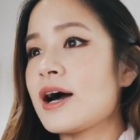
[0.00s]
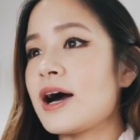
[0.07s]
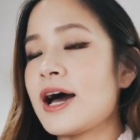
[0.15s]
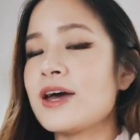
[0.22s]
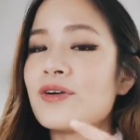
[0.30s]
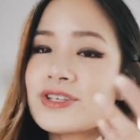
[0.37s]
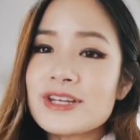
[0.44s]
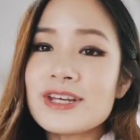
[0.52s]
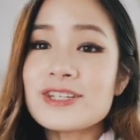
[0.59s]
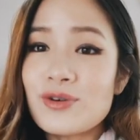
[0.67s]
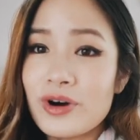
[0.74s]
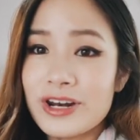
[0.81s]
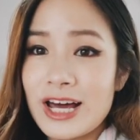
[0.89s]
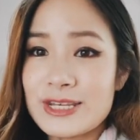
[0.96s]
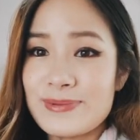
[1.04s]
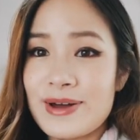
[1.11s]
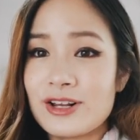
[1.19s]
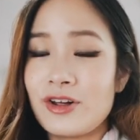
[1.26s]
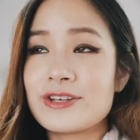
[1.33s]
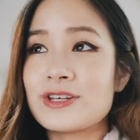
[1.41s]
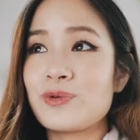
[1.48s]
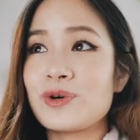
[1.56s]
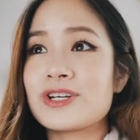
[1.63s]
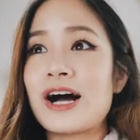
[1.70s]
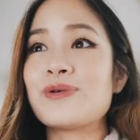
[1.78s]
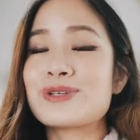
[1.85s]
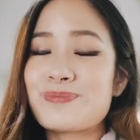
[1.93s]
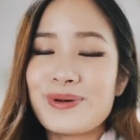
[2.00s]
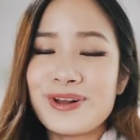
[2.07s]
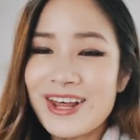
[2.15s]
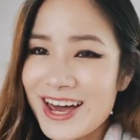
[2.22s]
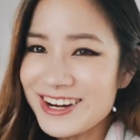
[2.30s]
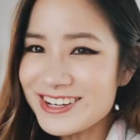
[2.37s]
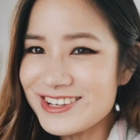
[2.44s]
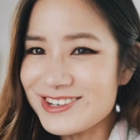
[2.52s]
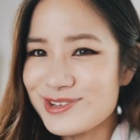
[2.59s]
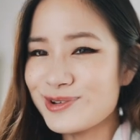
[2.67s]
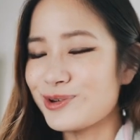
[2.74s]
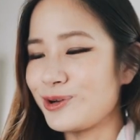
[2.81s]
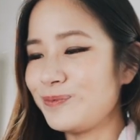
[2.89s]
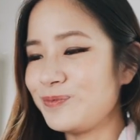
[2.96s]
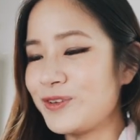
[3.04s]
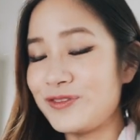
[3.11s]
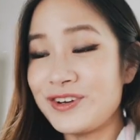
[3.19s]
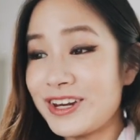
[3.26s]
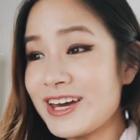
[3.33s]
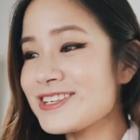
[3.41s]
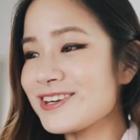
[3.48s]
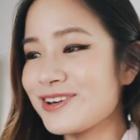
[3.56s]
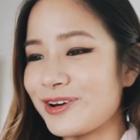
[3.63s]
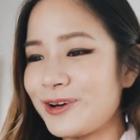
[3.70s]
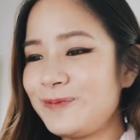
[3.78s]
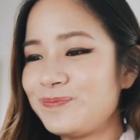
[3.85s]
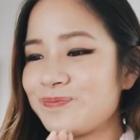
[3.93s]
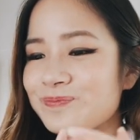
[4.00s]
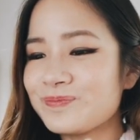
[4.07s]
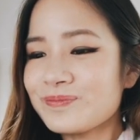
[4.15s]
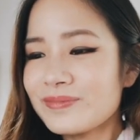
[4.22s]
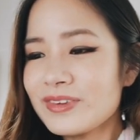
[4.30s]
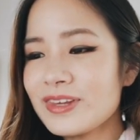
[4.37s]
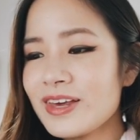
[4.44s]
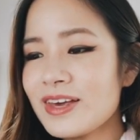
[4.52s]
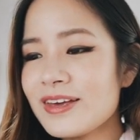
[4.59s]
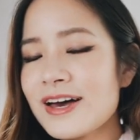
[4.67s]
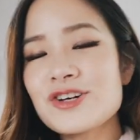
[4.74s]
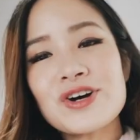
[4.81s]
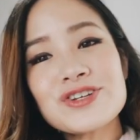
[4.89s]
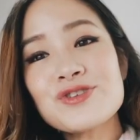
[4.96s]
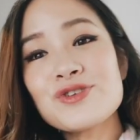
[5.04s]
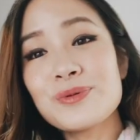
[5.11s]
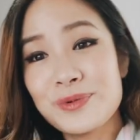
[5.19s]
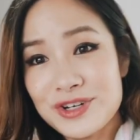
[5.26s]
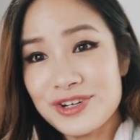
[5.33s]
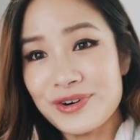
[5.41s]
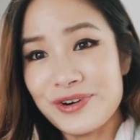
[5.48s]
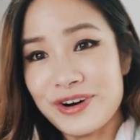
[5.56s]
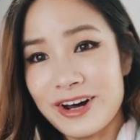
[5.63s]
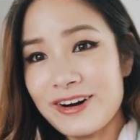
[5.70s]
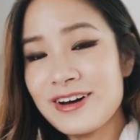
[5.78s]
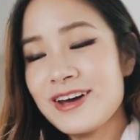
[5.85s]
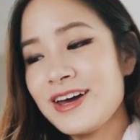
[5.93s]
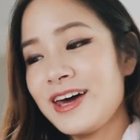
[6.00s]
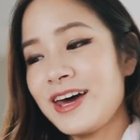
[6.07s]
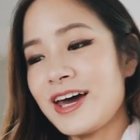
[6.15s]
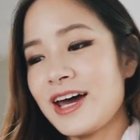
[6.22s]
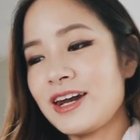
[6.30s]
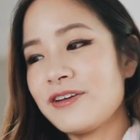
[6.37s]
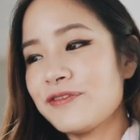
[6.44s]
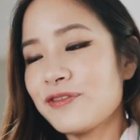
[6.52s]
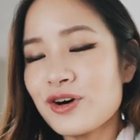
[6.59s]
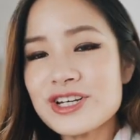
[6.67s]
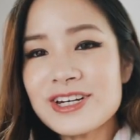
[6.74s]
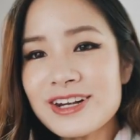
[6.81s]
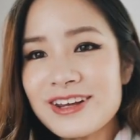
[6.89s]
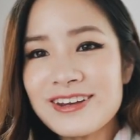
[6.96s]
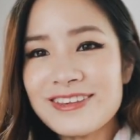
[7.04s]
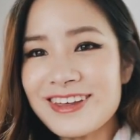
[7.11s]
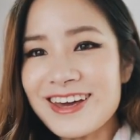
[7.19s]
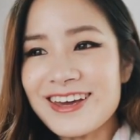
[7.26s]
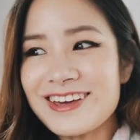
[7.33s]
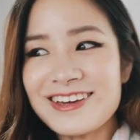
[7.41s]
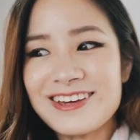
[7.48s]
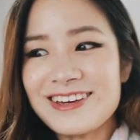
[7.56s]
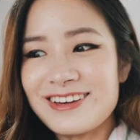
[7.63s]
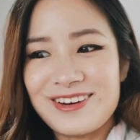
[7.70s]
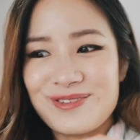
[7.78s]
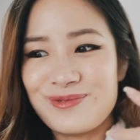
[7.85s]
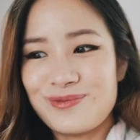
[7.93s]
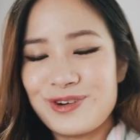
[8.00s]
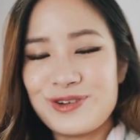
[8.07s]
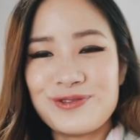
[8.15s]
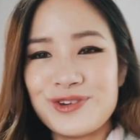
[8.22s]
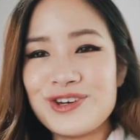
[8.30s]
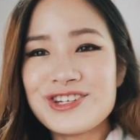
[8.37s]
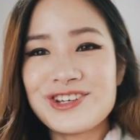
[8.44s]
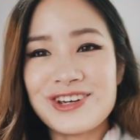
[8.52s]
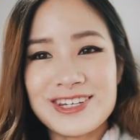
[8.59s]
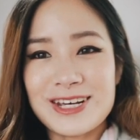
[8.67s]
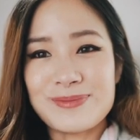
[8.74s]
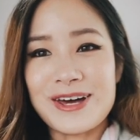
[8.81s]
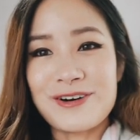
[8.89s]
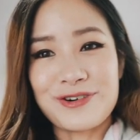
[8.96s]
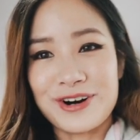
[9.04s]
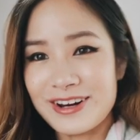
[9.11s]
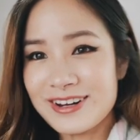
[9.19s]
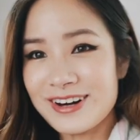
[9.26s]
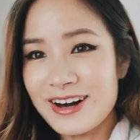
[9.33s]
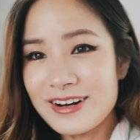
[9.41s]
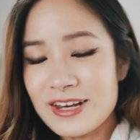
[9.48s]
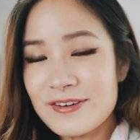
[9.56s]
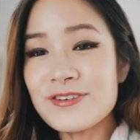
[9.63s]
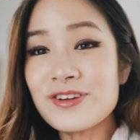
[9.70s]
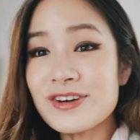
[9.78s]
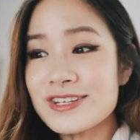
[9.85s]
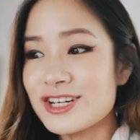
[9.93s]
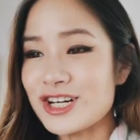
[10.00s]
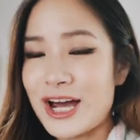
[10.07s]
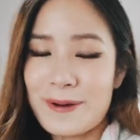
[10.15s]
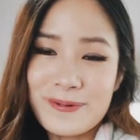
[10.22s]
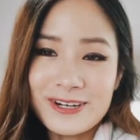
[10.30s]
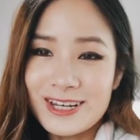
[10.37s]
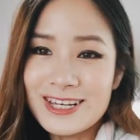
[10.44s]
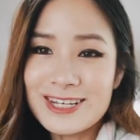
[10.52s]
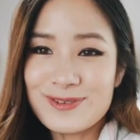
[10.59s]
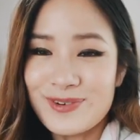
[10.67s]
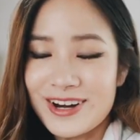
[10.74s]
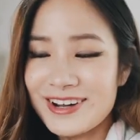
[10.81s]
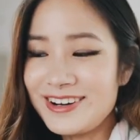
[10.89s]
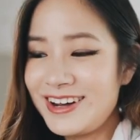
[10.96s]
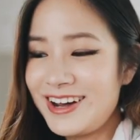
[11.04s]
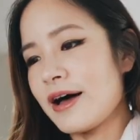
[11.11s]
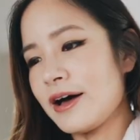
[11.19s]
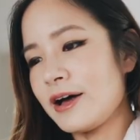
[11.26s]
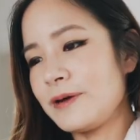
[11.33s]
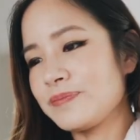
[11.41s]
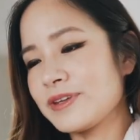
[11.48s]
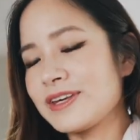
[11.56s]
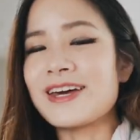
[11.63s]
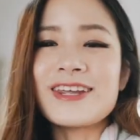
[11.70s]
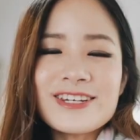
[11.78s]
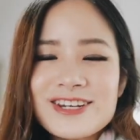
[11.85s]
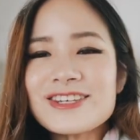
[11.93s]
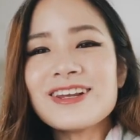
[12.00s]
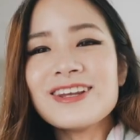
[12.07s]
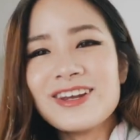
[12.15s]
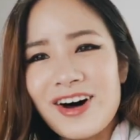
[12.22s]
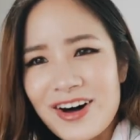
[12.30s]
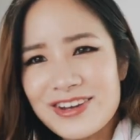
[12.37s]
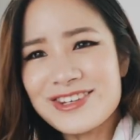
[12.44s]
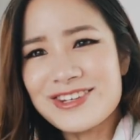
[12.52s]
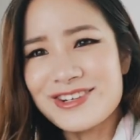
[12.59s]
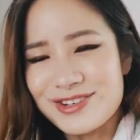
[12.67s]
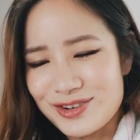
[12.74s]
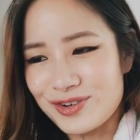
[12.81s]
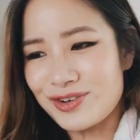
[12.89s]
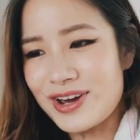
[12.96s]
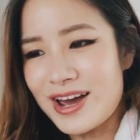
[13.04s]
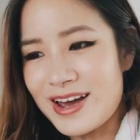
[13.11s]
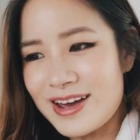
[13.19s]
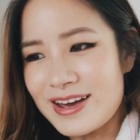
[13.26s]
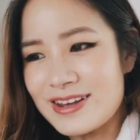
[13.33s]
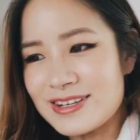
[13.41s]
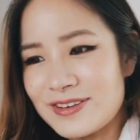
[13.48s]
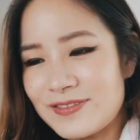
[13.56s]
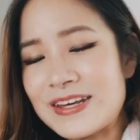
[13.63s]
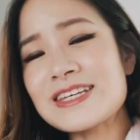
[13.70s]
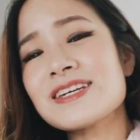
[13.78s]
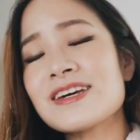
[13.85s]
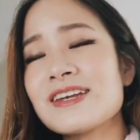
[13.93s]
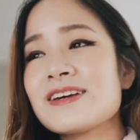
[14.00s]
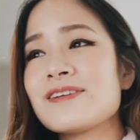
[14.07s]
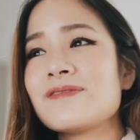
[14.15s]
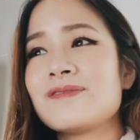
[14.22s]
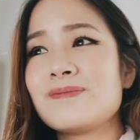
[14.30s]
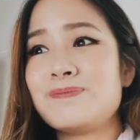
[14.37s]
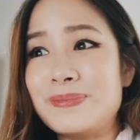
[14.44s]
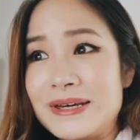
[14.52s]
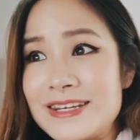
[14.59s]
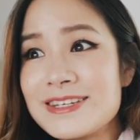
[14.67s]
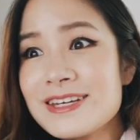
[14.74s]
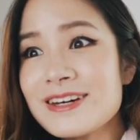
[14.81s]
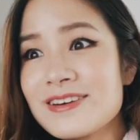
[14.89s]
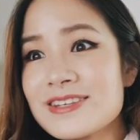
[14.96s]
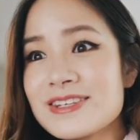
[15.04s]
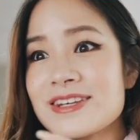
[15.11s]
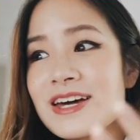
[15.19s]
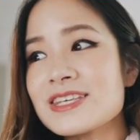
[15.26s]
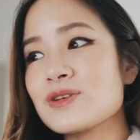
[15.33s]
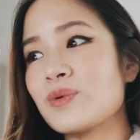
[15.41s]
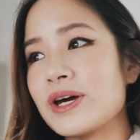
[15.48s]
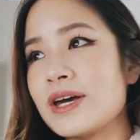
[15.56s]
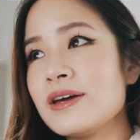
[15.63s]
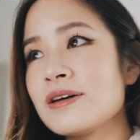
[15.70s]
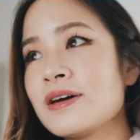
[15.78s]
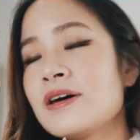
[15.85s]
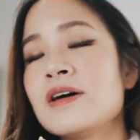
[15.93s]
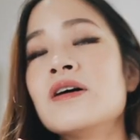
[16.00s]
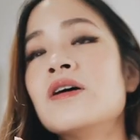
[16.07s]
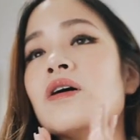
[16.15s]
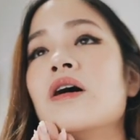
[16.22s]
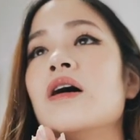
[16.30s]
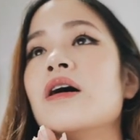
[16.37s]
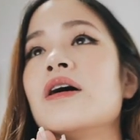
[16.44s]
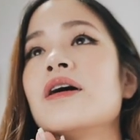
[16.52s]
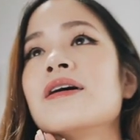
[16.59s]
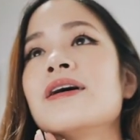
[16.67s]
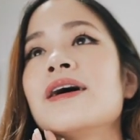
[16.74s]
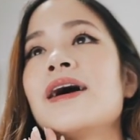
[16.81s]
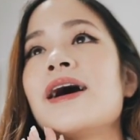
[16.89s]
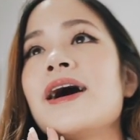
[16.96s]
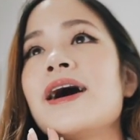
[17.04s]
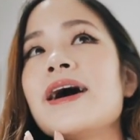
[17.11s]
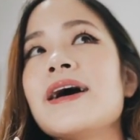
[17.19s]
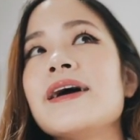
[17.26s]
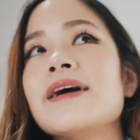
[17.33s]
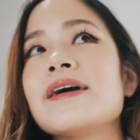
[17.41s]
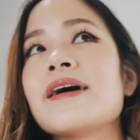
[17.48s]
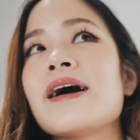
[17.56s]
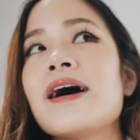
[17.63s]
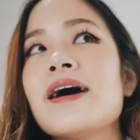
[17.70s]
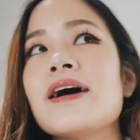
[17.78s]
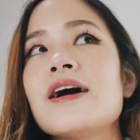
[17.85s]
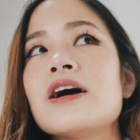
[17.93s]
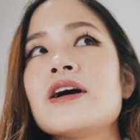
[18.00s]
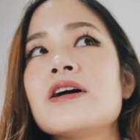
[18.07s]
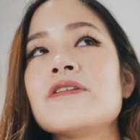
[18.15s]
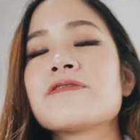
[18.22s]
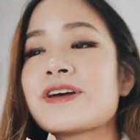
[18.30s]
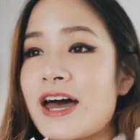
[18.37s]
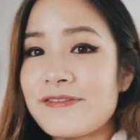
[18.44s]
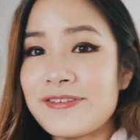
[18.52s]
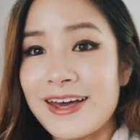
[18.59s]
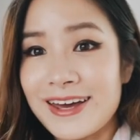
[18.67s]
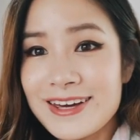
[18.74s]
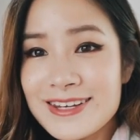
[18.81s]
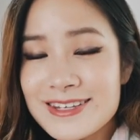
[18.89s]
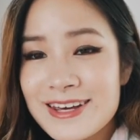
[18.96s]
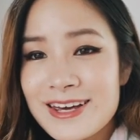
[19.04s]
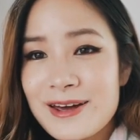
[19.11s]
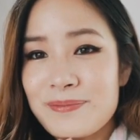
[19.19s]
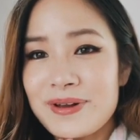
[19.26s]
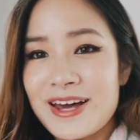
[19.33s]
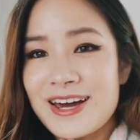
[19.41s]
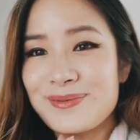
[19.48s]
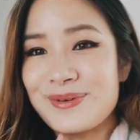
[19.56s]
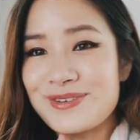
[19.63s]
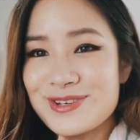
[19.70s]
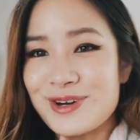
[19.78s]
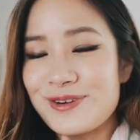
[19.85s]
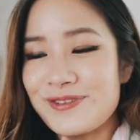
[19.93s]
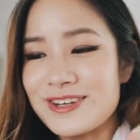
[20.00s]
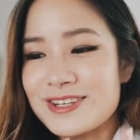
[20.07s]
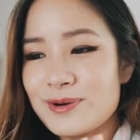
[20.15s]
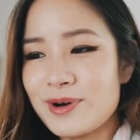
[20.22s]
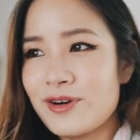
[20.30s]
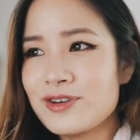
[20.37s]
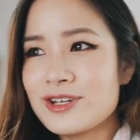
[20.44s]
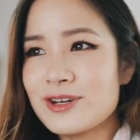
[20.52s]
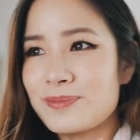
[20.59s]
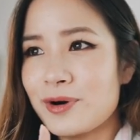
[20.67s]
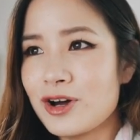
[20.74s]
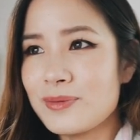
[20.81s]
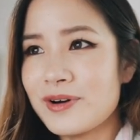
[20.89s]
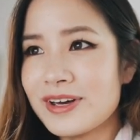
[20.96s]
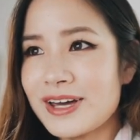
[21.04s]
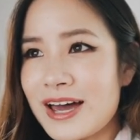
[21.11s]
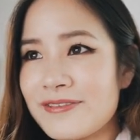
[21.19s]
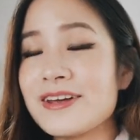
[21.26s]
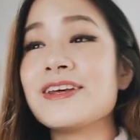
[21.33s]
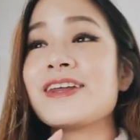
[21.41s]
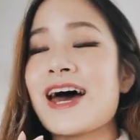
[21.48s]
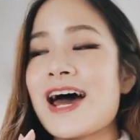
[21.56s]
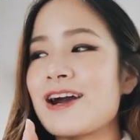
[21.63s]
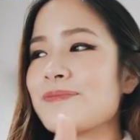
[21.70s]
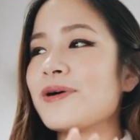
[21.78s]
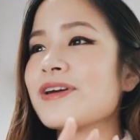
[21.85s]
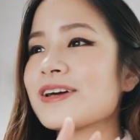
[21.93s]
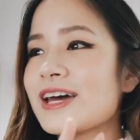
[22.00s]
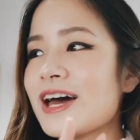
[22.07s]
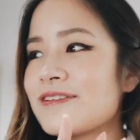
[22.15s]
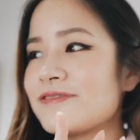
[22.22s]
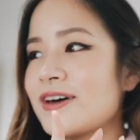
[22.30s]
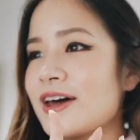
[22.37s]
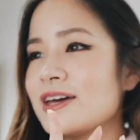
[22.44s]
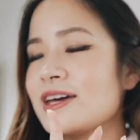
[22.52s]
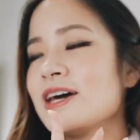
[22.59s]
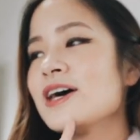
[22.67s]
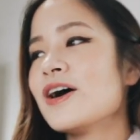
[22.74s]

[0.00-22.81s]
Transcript: I also need to organize my closet, which I was planning to do a few days ago. I tried to do a Muji order, and unfortunately, they refused to accept our credit card, even though it's a Japanese one. Um, yeah, there's just a lot to do, and things are getting busy because next week, oh, I have cafes planned with Sophie. So we're going to the Pokemon Cafe, then the Harry Potter Cafe.